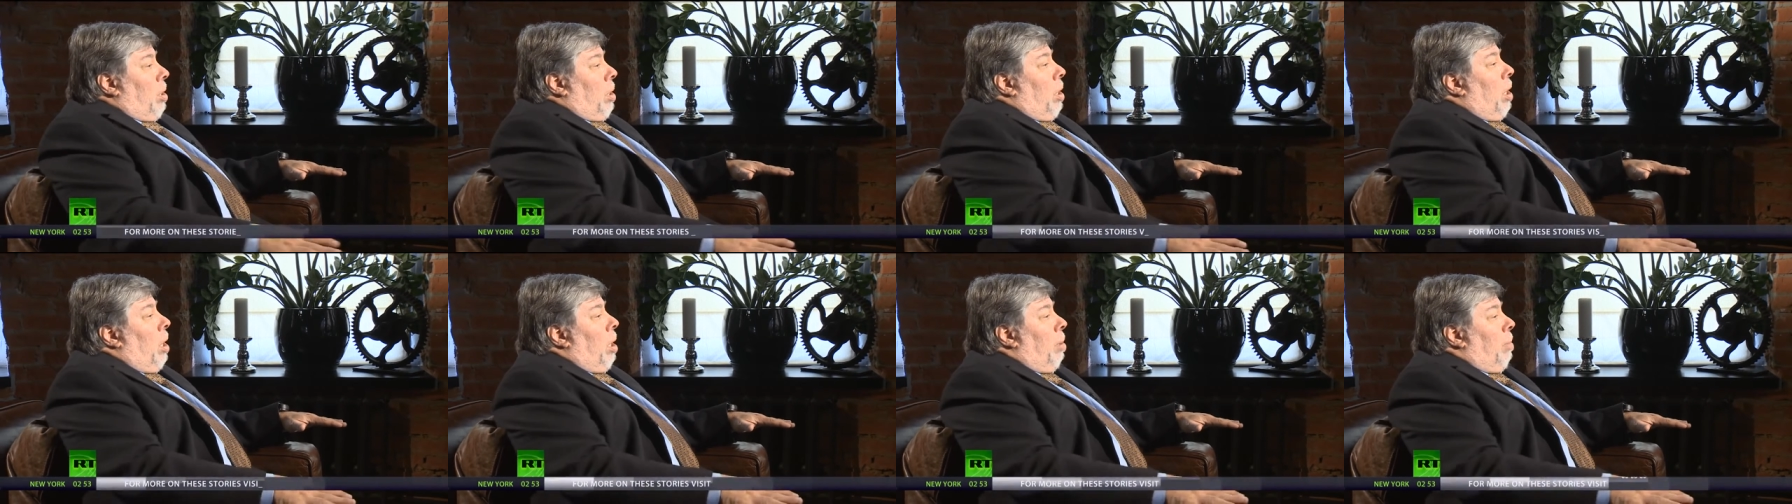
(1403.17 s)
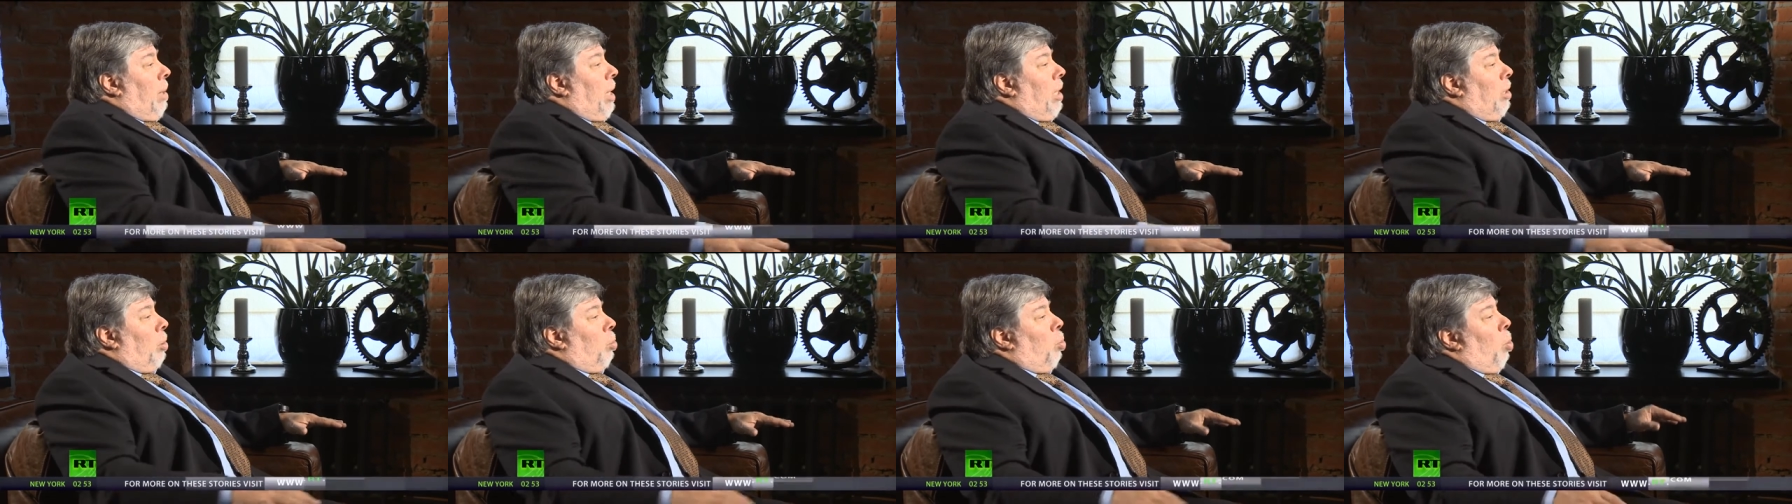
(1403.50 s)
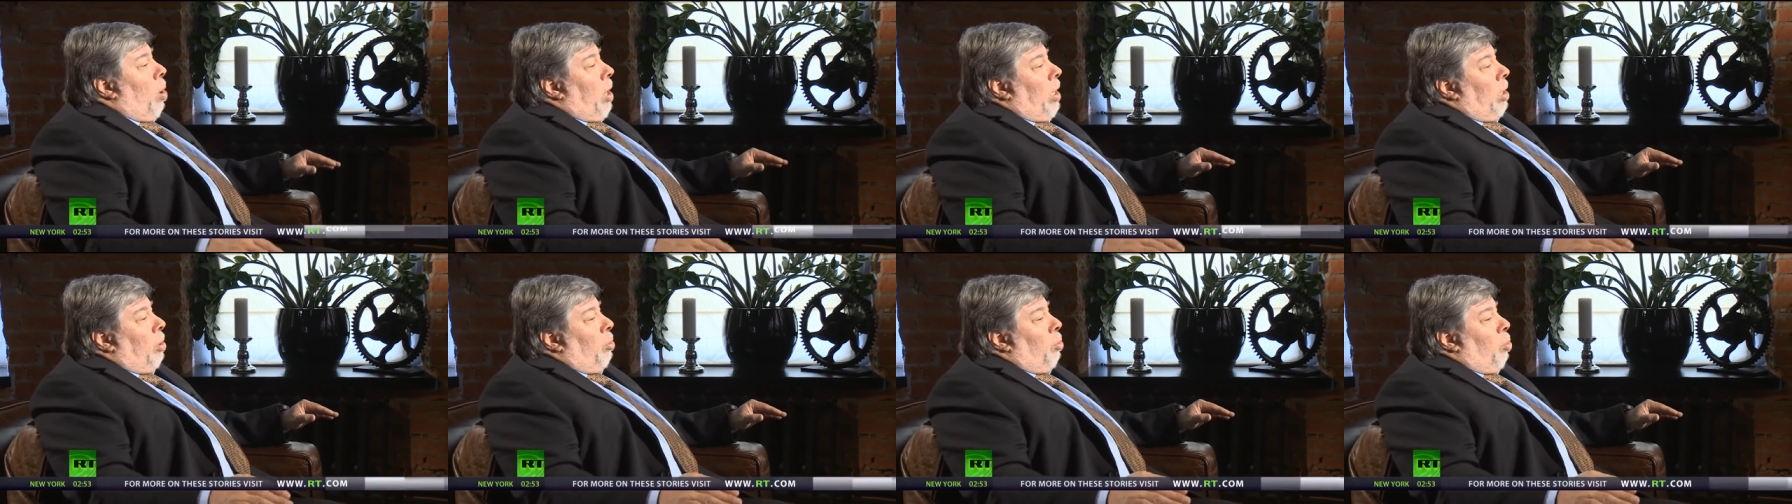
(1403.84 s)
Had
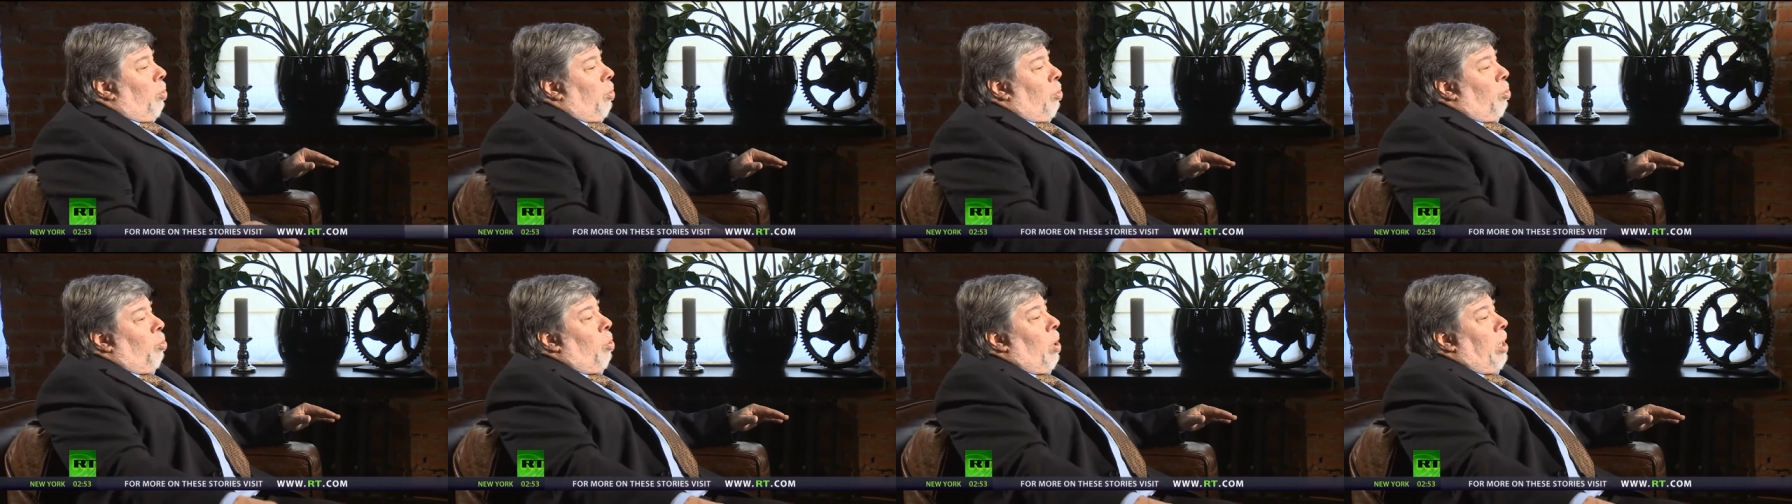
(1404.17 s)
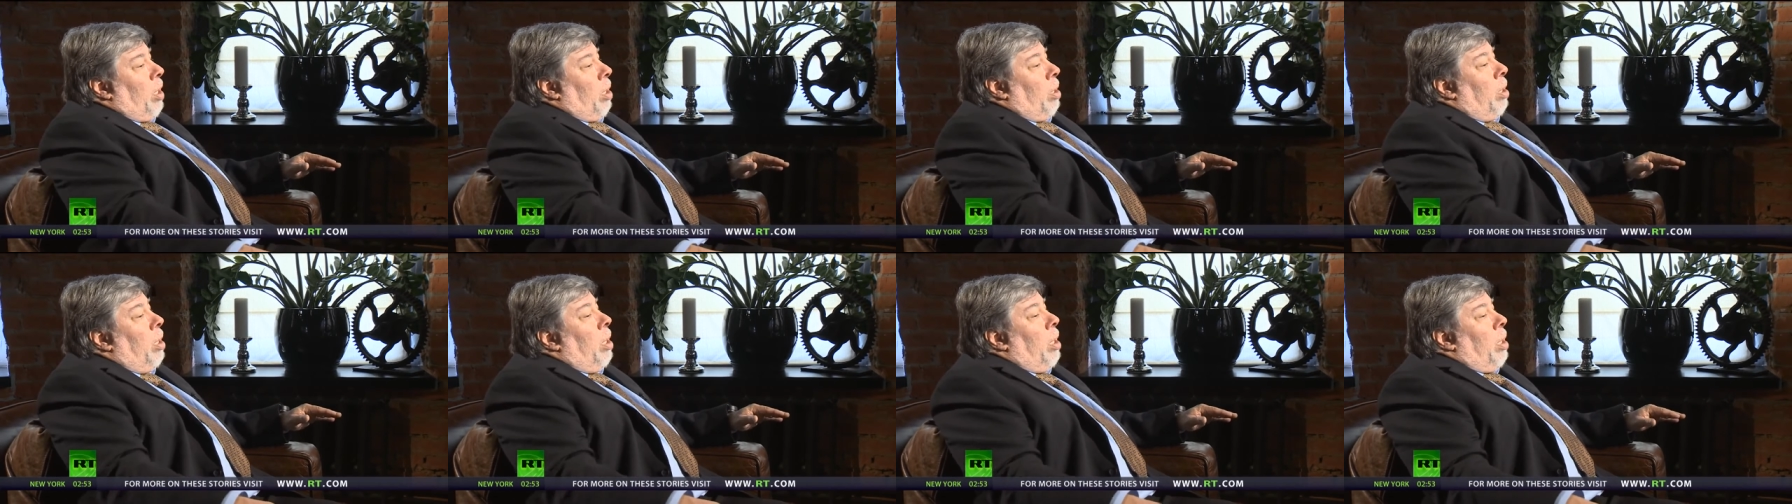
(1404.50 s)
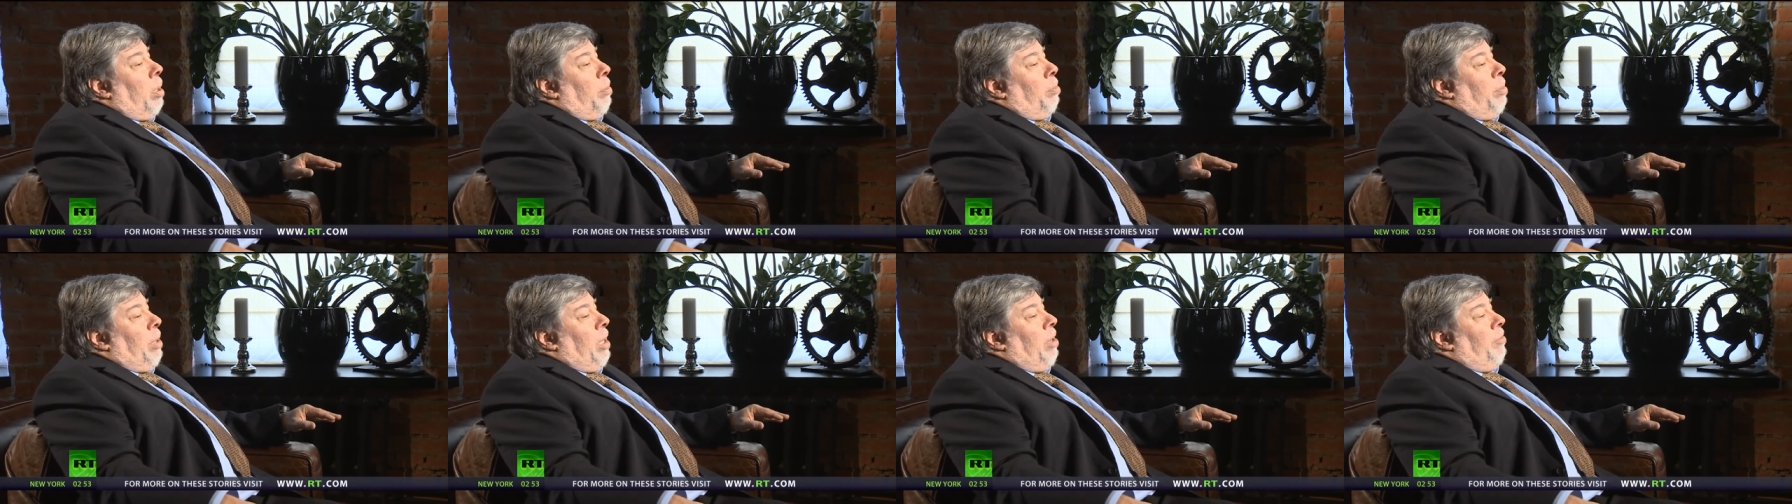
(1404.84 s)
quite a
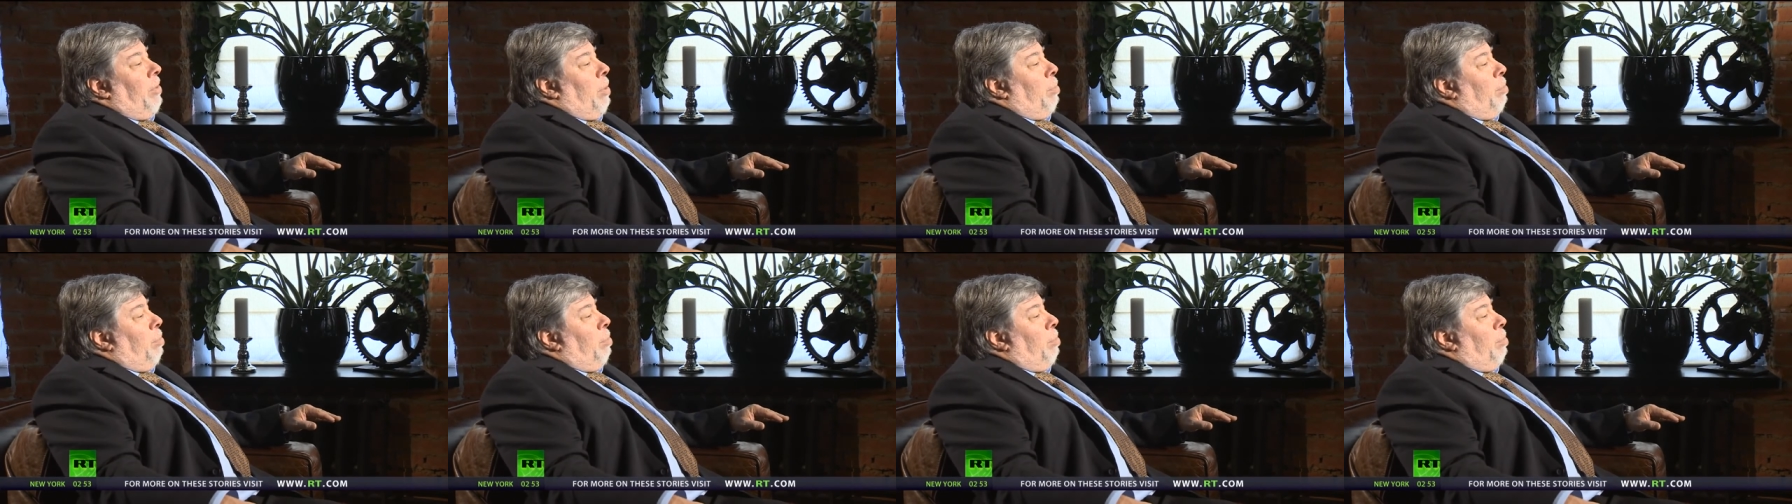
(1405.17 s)
bit of